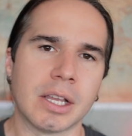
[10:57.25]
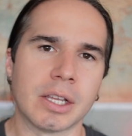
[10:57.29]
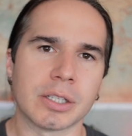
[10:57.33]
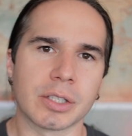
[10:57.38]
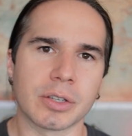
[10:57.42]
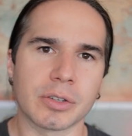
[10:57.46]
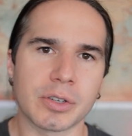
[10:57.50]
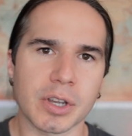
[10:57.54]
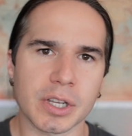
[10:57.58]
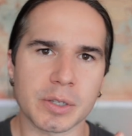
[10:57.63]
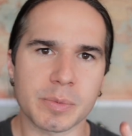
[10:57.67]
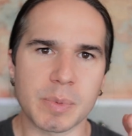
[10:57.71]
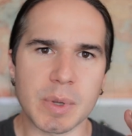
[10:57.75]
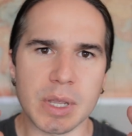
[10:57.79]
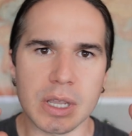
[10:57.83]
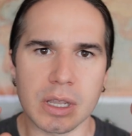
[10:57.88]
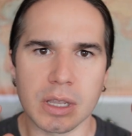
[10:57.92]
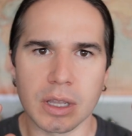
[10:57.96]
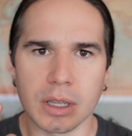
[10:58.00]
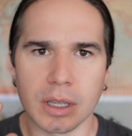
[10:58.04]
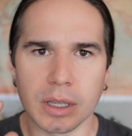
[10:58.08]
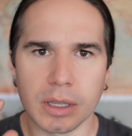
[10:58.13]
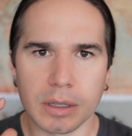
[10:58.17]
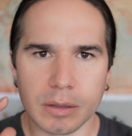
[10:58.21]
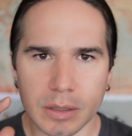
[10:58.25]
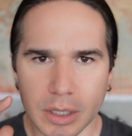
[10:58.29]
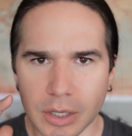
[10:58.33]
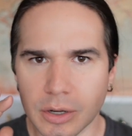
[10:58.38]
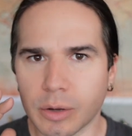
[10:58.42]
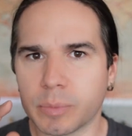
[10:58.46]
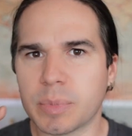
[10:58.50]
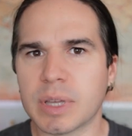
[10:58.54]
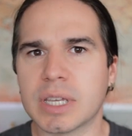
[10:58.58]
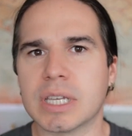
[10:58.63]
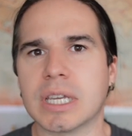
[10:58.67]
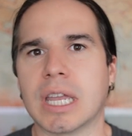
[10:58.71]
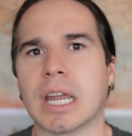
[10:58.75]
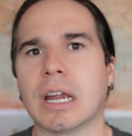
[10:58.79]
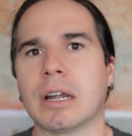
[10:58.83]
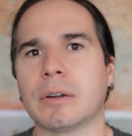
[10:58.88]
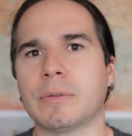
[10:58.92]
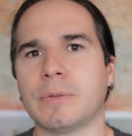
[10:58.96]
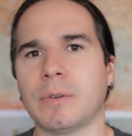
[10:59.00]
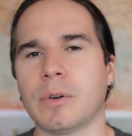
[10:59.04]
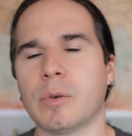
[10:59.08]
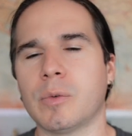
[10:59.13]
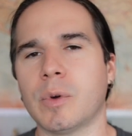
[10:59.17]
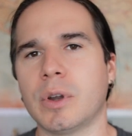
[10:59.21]
So just be you know, be
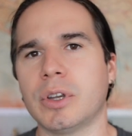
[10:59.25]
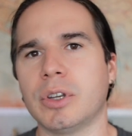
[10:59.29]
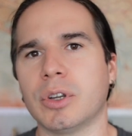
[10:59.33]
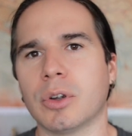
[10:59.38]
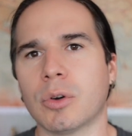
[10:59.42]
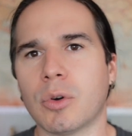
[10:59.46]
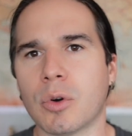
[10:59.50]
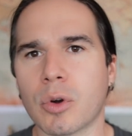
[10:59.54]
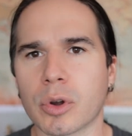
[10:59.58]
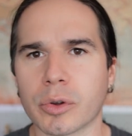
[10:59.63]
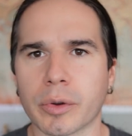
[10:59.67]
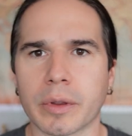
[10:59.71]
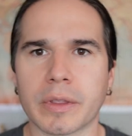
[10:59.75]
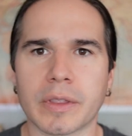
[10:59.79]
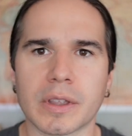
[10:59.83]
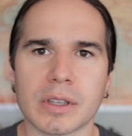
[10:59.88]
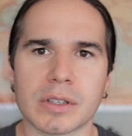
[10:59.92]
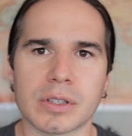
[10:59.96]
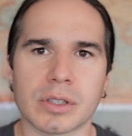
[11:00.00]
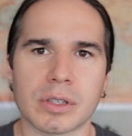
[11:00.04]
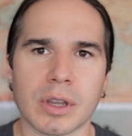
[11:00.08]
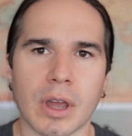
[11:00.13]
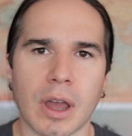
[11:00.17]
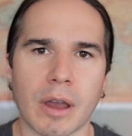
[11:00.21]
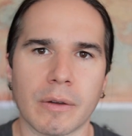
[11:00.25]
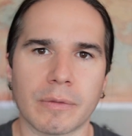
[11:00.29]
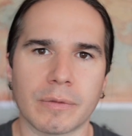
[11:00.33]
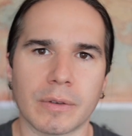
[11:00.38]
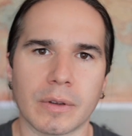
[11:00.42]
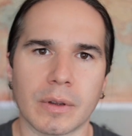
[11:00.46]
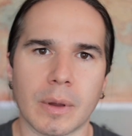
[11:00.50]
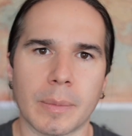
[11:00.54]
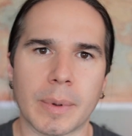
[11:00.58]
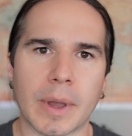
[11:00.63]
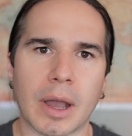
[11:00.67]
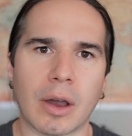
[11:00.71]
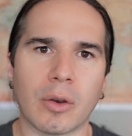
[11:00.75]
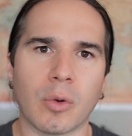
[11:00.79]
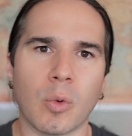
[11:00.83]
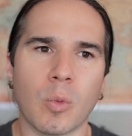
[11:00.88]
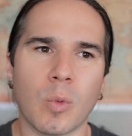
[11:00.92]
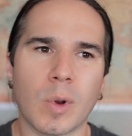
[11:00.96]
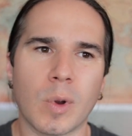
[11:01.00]
careful when you're ordering this stuff about